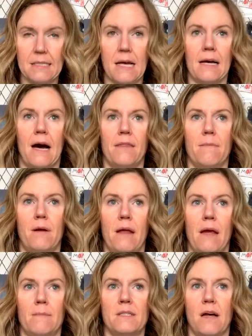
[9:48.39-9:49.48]
I got them on
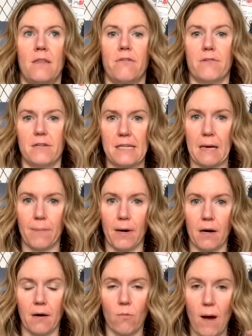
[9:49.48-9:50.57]
Amazon. They're for
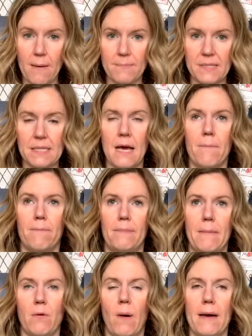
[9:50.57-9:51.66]
diaper wipes,
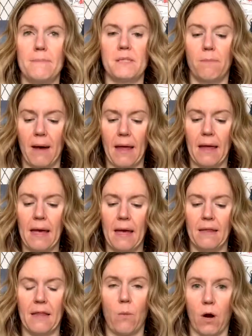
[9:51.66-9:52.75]
baby wipes, but
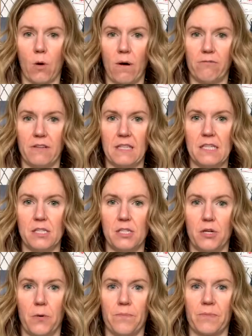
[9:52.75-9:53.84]
they work well for these
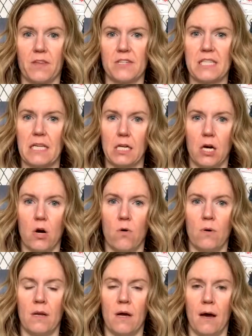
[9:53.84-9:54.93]
too. They're
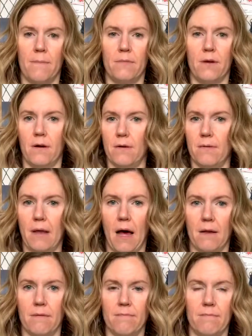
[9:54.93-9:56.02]
silicone, they're
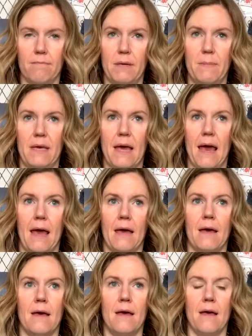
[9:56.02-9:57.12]

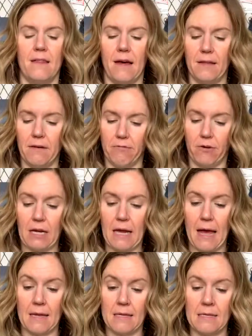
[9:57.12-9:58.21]
non-BPA, phthalate free,
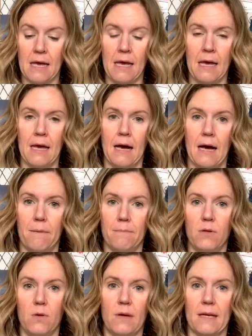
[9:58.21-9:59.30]
and
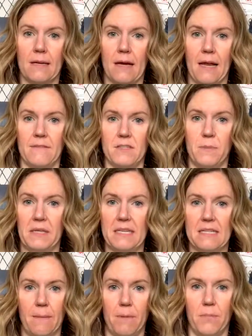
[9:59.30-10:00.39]
You can kind of split
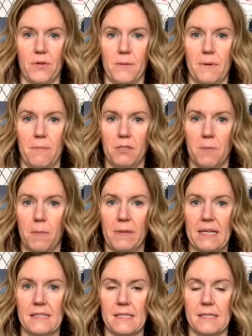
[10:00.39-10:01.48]
these up and put them in multiple
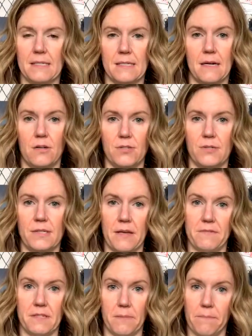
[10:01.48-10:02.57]
places to also
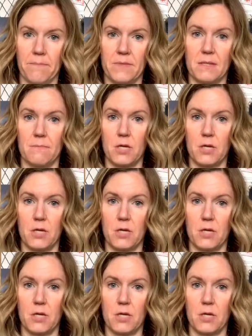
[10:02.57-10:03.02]
save some